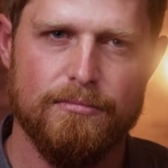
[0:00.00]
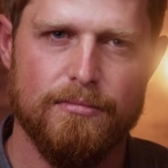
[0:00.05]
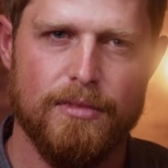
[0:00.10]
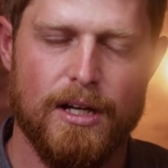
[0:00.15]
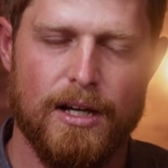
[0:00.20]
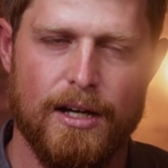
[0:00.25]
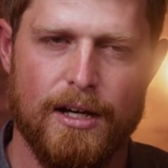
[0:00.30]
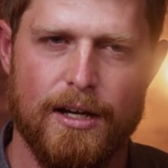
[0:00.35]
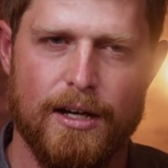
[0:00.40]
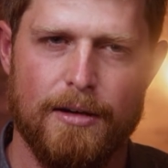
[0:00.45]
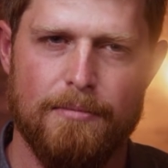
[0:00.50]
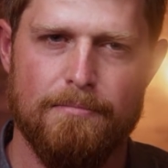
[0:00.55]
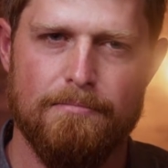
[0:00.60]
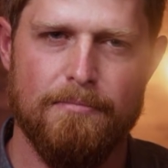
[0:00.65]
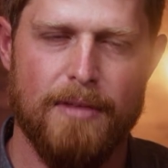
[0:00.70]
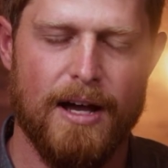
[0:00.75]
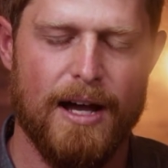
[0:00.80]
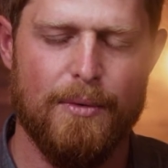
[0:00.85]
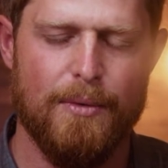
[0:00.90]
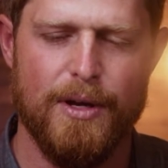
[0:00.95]
Um,
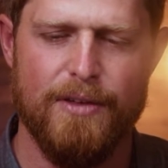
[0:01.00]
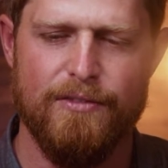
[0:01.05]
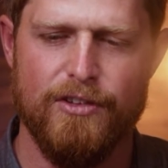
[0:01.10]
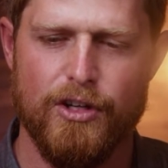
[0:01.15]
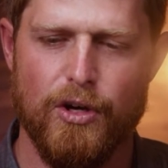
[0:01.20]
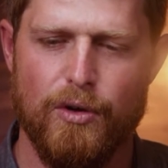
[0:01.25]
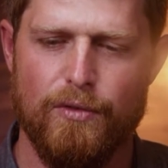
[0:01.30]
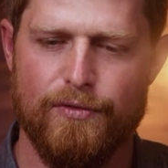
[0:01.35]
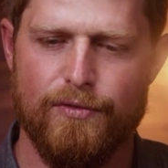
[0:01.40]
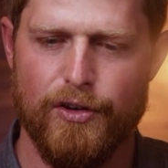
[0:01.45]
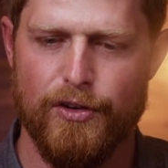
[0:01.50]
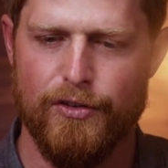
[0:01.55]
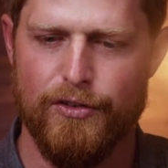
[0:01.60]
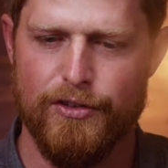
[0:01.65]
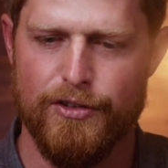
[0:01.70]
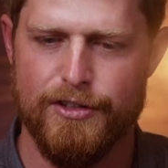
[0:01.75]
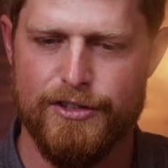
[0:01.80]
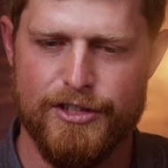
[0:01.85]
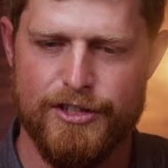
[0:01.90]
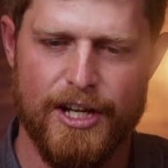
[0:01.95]
I would even go further
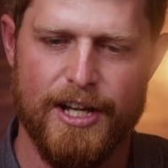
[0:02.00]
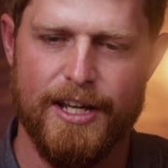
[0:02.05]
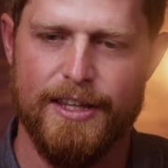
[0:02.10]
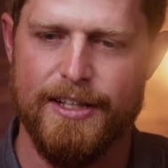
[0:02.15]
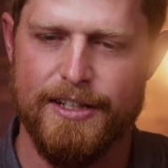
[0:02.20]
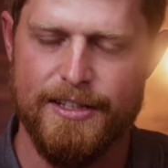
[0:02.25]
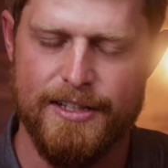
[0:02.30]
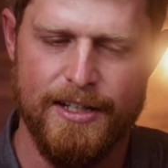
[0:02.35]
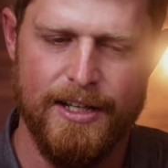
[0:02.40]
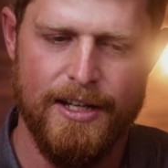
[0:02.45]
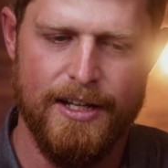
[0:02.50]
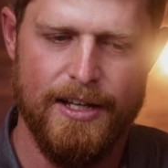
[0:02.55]
to say that